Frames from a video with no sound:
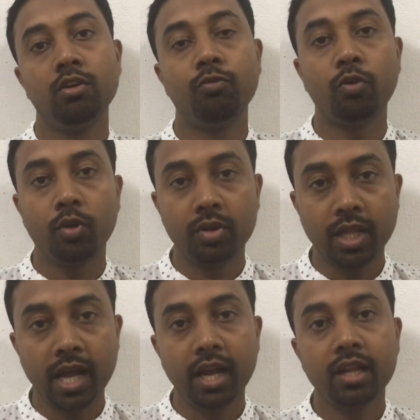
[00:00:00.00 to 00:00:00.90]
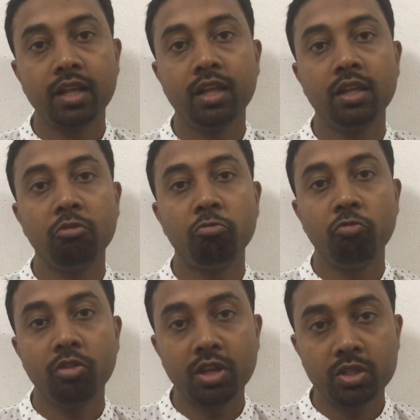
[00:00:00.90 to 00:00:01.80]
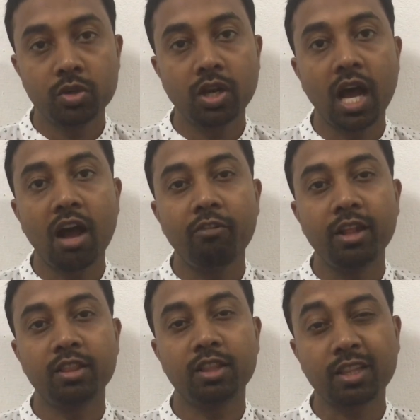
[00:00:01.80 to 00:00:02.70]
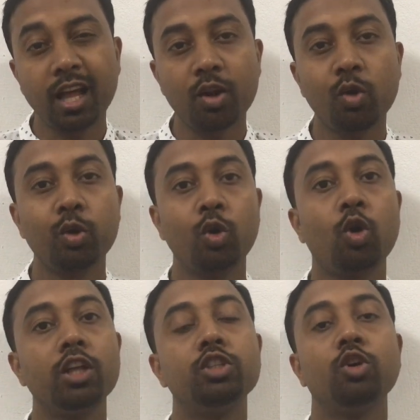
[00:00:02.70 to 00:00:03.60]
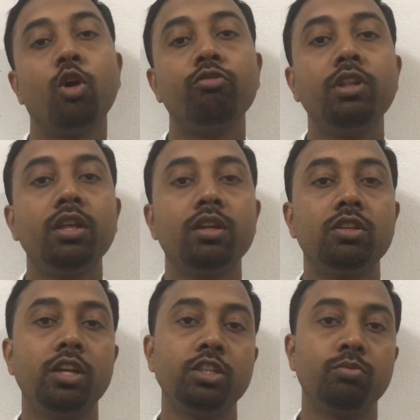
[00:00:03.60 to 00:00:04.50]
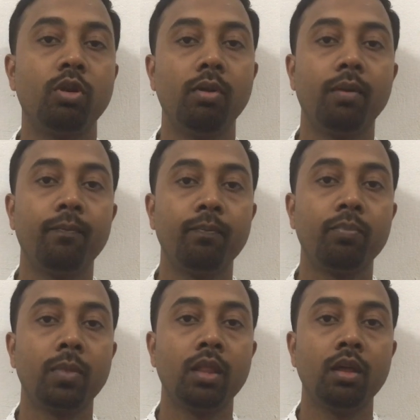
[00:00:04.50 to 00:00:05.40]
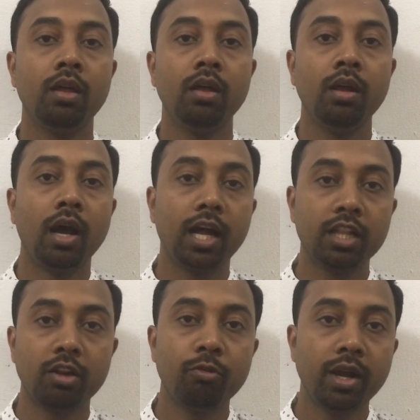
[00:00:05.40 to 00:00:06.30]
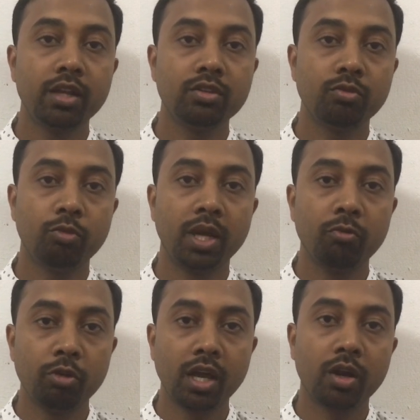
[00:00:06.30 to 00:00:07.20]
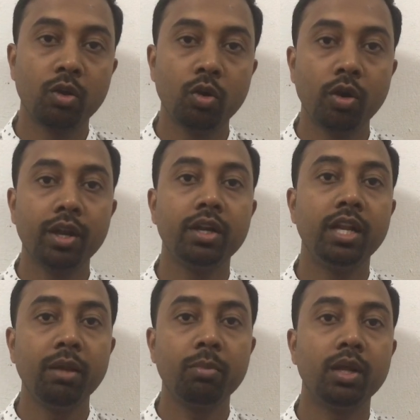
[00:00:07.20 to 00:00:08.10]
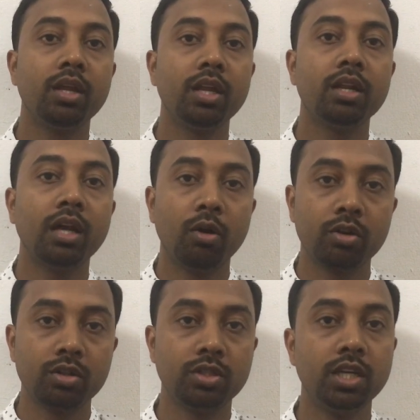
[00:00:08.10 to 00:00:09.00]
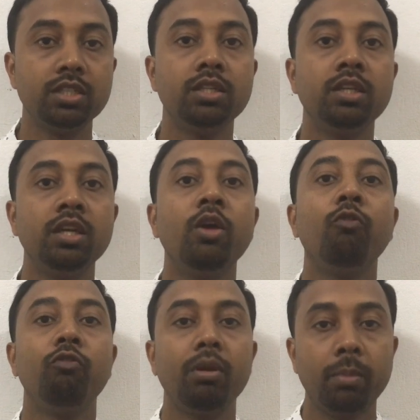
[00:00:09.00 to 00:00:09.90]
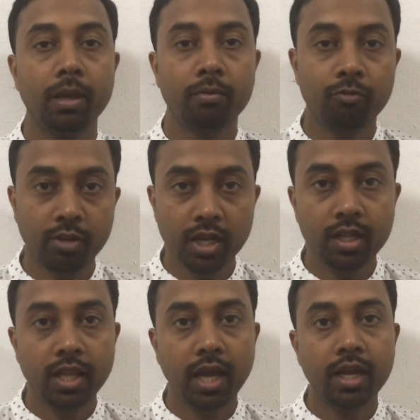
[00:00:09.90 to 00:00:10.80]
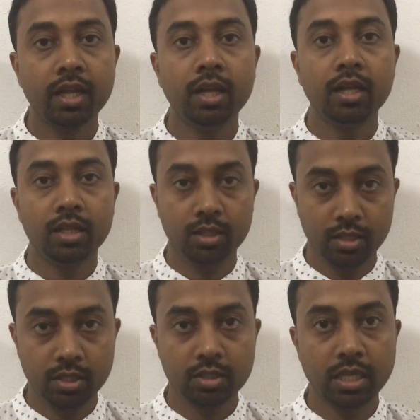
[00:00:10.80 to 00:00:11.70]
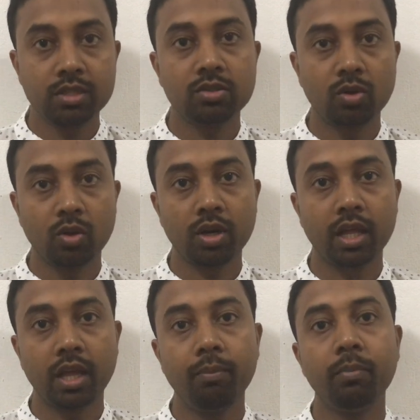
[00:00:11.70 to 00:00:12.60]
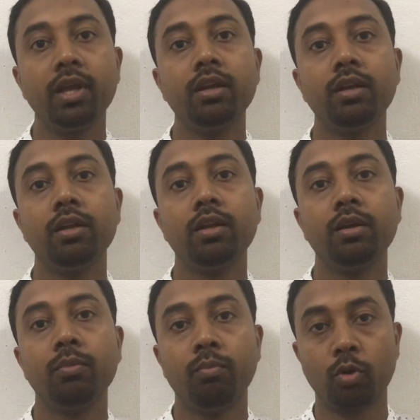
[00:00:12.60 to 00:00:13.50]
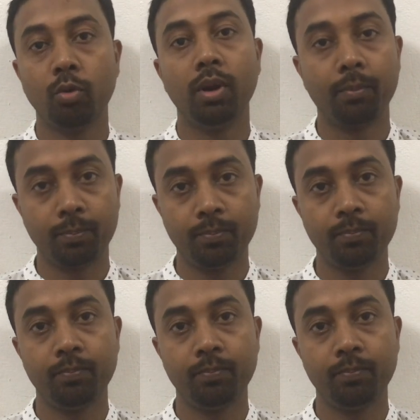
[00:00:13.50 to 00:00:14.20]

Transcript: For that, we should have a thorough knowledge of the research problem. Otherwise, when we are going deep in our research, we may feel that this is not a big problem.